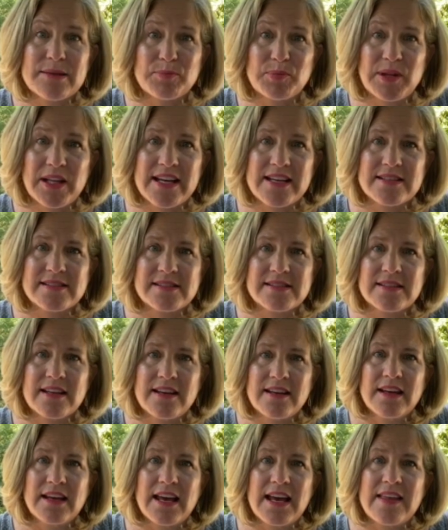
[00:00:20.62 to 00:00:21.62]
place,
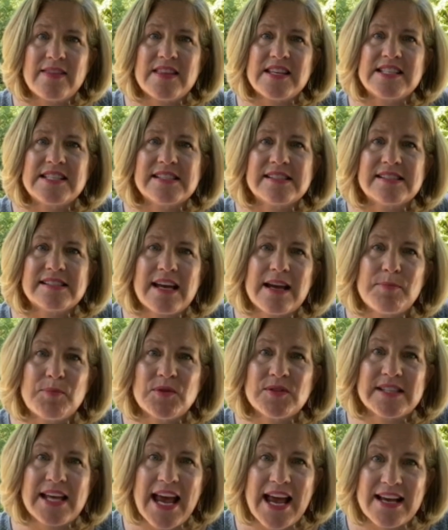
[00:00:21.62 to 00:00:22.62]
and the
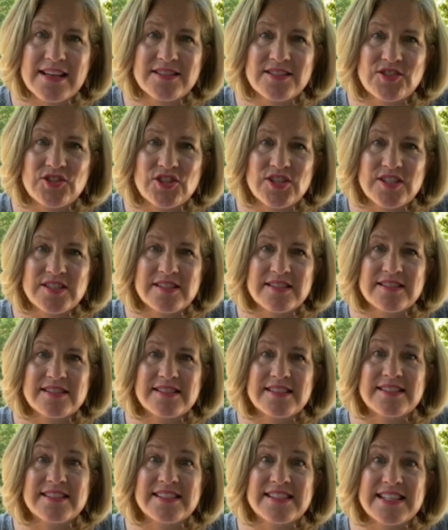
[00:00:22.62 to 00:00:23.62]
disciples asked Jesus
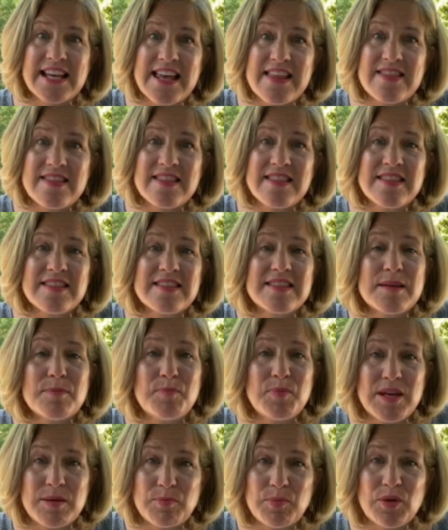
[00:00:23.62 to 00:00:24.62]
to send the
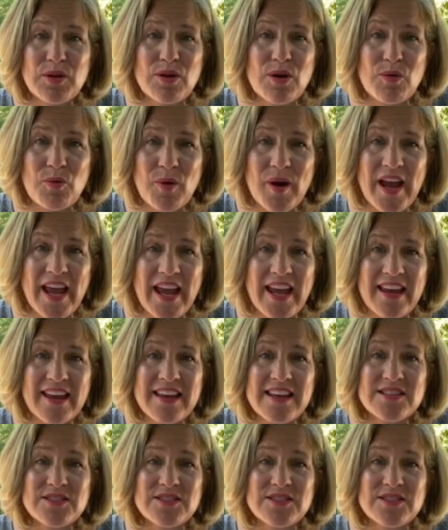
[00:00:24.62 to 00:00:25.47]
people away